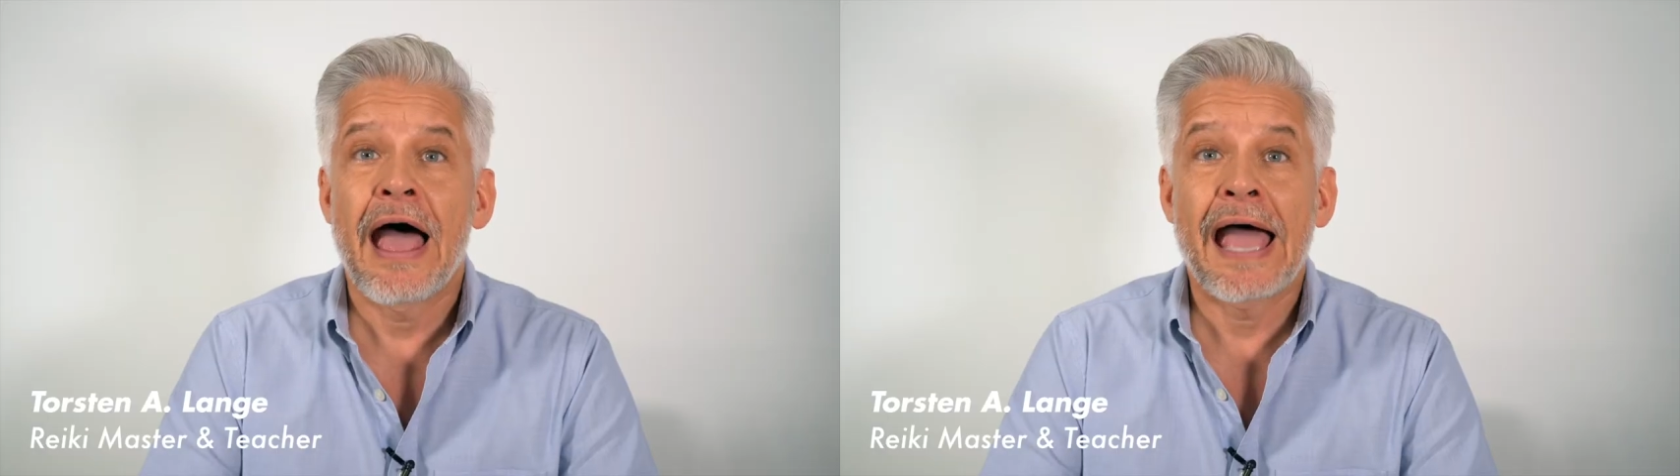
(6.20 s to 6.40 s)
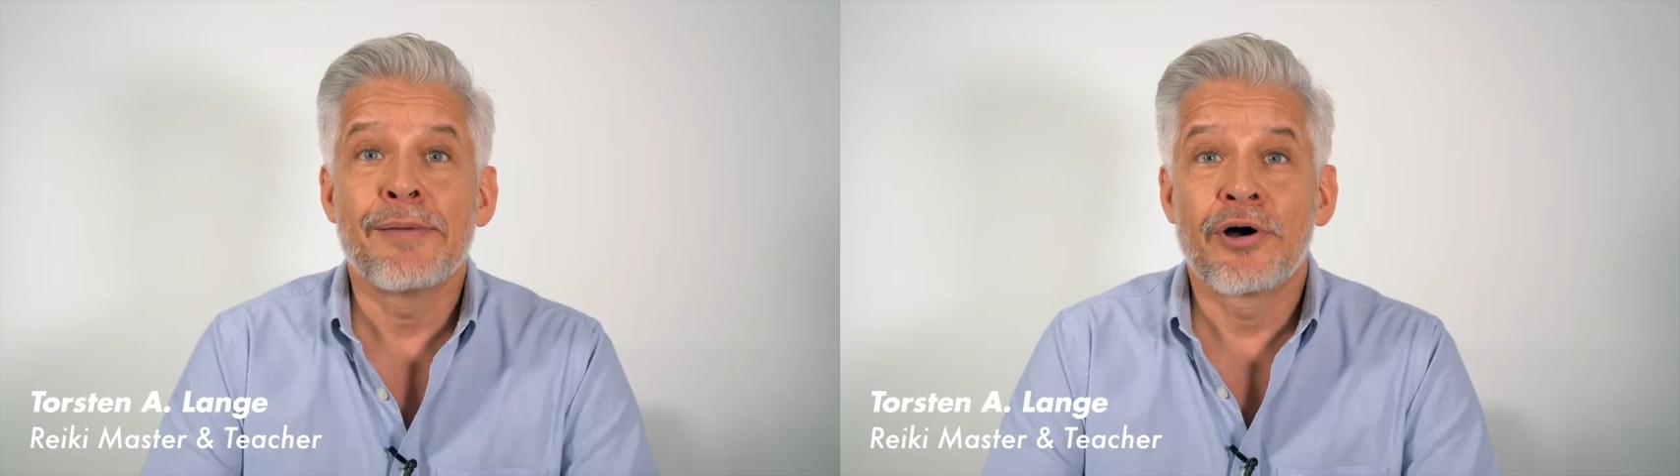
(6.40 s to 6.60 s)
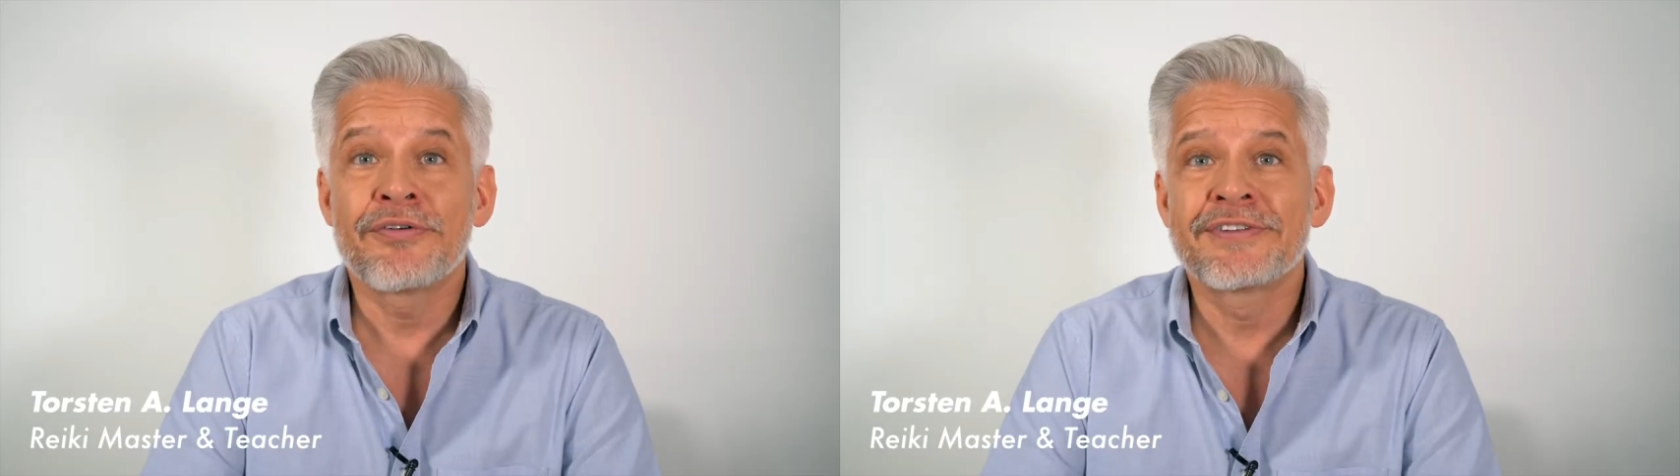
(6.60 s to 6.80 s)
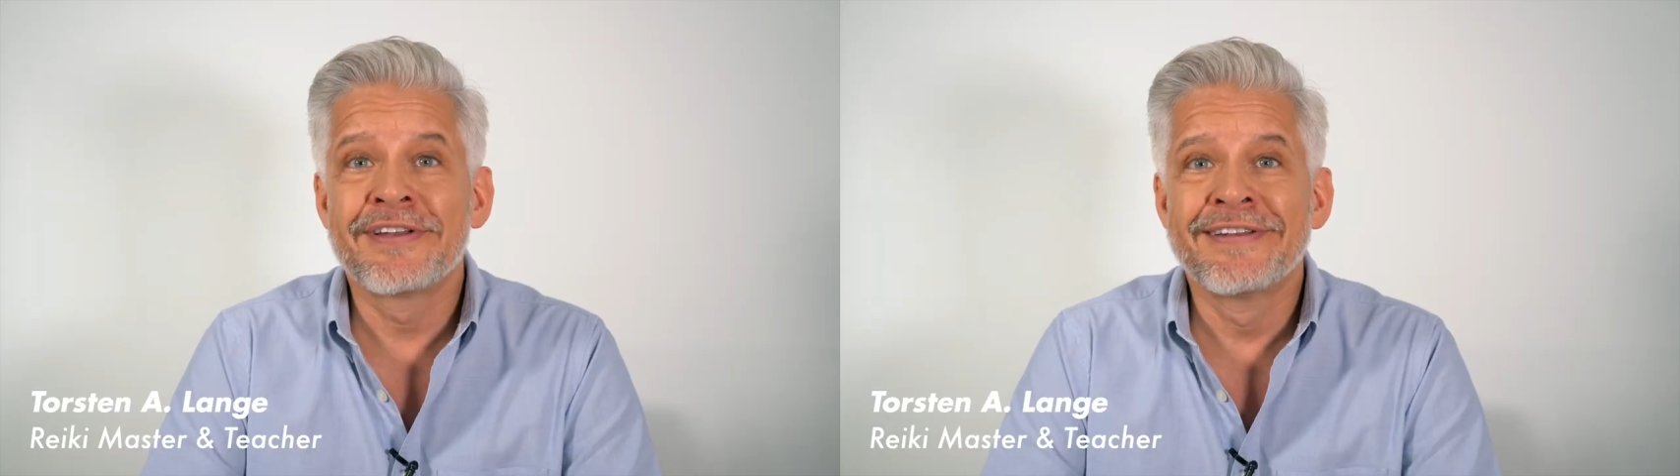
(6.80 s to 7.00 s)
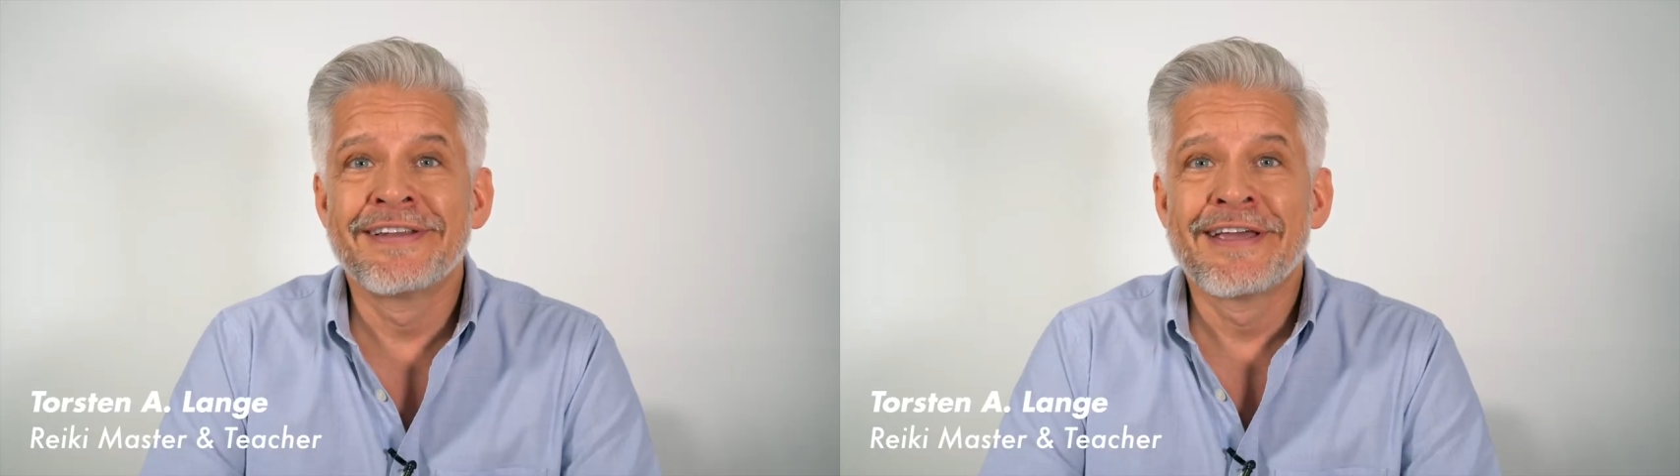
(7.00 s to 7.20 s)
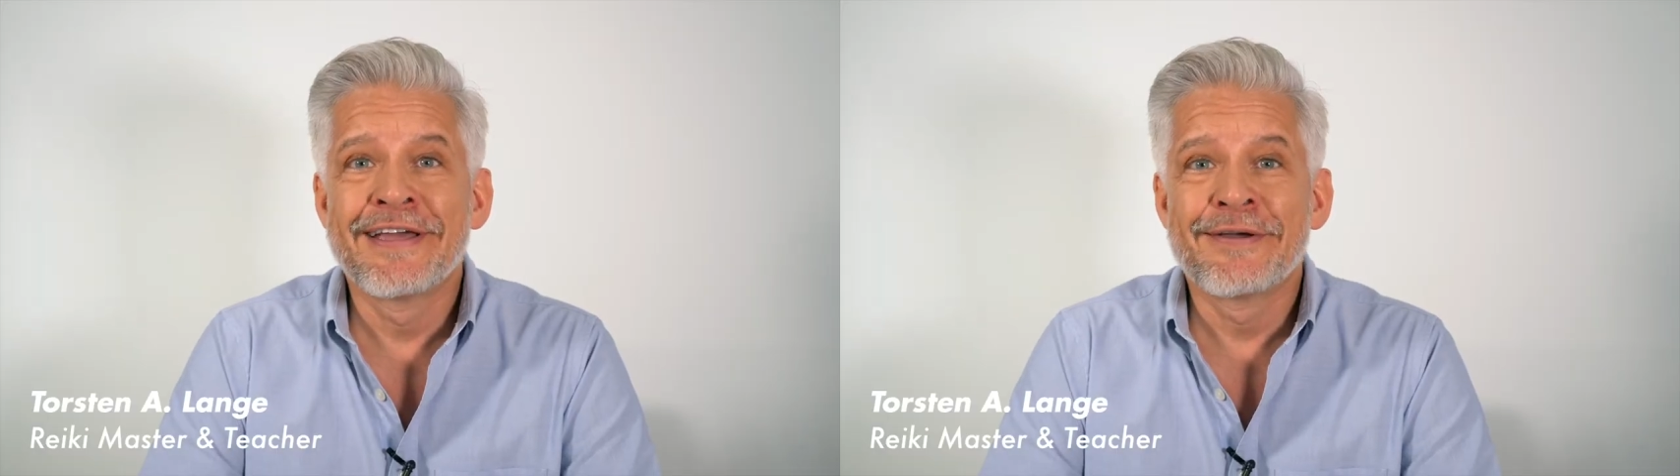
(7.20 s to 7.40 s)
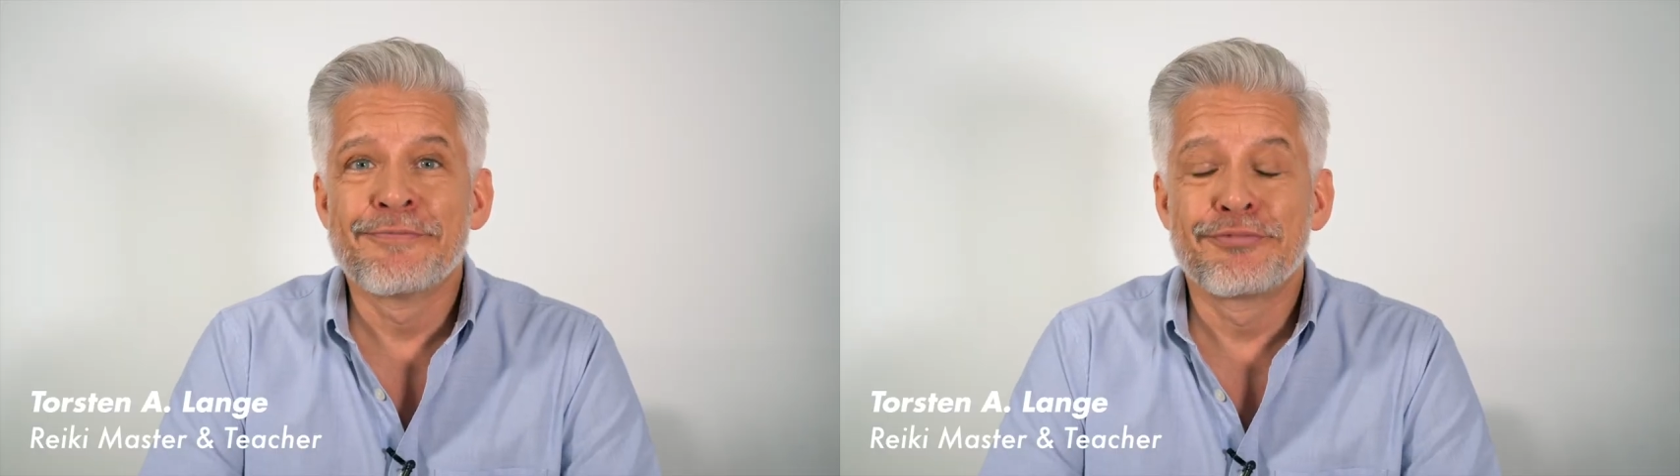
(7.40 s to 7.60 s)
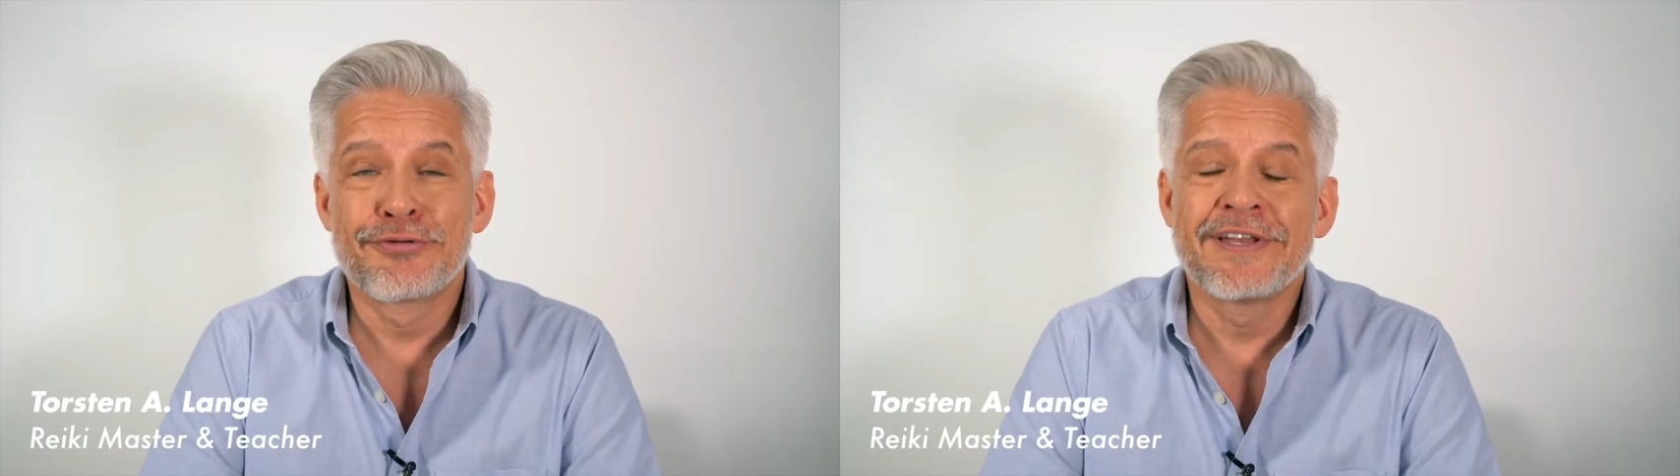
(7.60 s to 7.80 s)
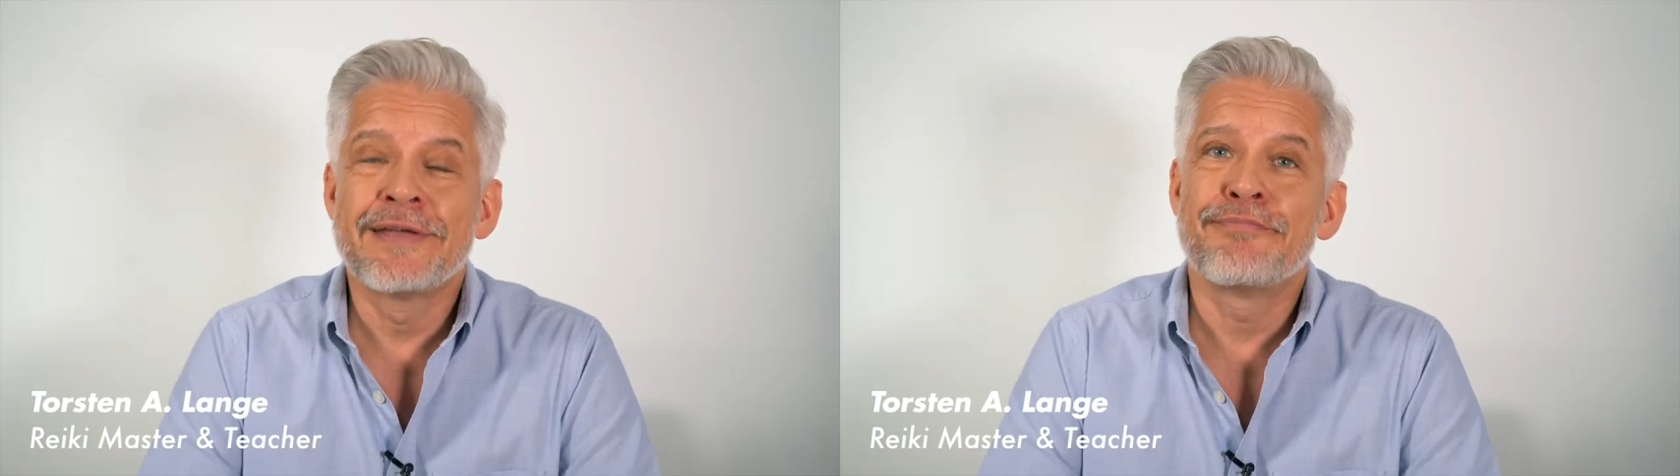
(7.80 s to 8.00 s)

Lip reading: I'm often pretty